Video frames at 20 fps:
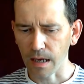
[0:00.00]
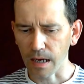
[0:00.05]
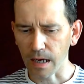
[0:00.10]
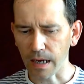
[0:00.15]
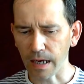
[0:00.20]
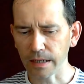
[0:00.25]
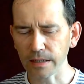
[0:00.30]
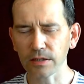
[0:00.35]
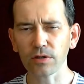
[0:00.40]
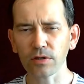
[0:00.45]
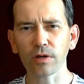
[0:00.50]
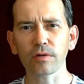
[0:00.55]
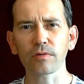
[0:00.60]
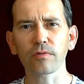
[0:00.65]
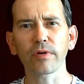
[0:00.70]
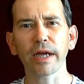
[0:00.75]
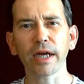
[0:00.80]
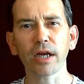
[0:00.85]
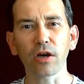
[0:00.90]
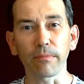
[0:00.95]
I strongly
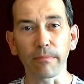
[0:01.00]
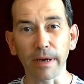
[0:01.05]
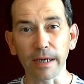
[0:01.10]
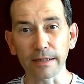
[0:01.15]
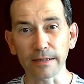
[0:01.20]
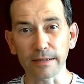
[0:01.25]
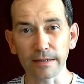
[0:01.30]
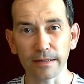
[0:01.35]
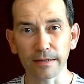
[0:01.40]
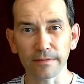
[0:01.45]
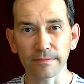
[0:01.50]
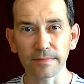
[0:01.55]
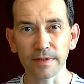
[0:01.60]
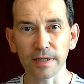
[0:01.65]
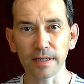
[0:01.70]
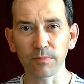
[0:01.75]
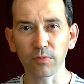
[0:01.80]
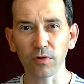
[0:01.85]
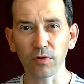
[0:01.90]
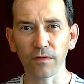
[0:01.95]
recommend
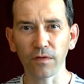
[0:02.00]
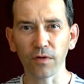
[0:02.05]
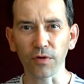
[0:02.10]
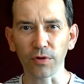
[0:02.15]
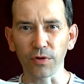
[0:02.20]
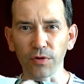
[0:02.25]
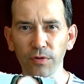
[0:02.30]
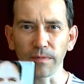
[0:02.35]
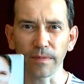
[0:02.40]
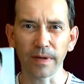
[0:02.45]
this book for you,